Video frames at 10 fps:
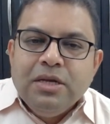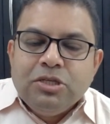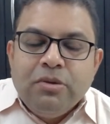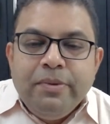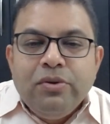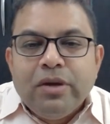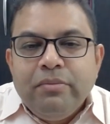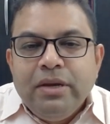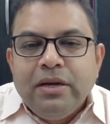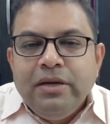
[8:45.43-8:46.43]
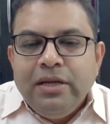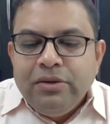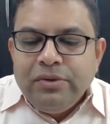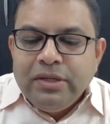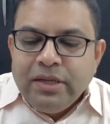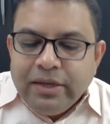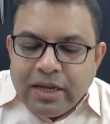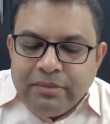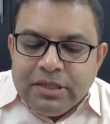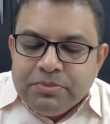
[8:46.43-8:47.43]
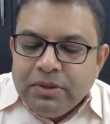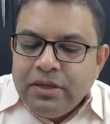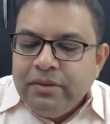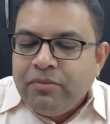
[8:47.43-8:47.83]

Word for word: So maybe you can make a daily routine that 10 minutes per day,